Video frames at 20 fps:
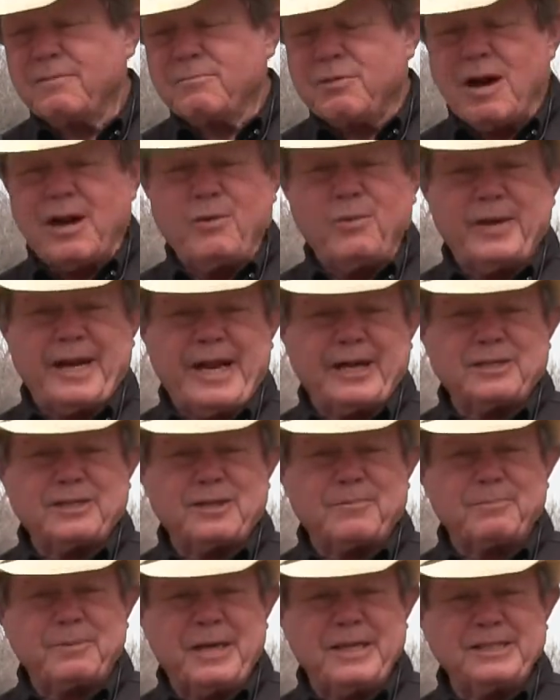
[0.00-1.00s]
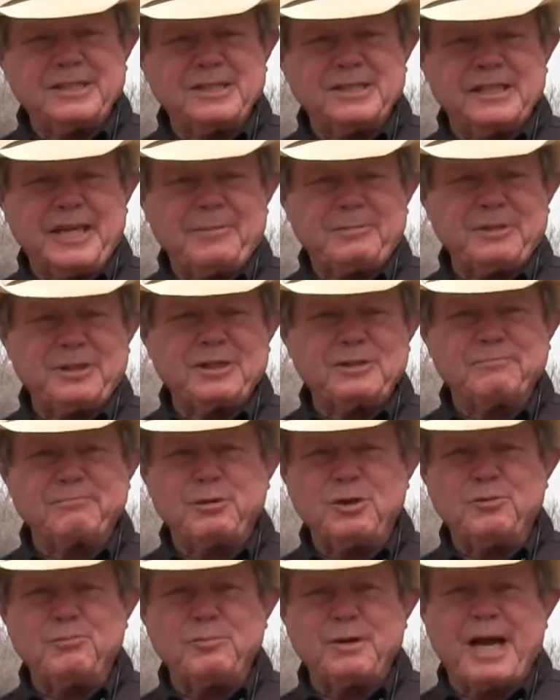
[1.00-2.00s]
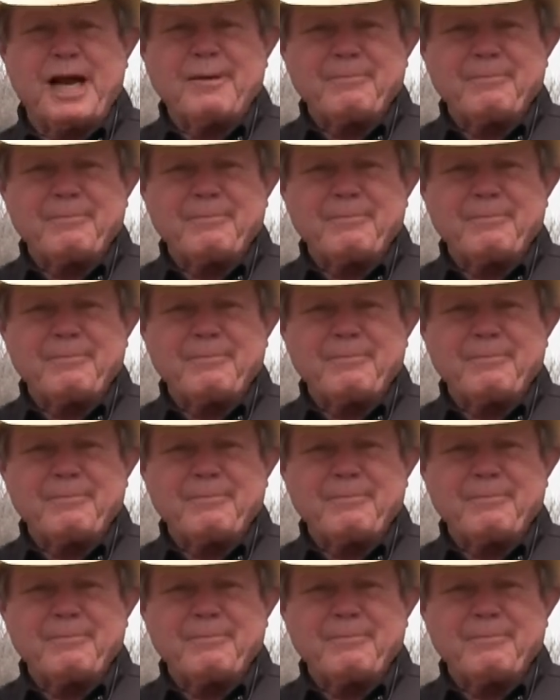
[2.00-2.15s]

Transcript: probably went out to their place and stepped in some poop and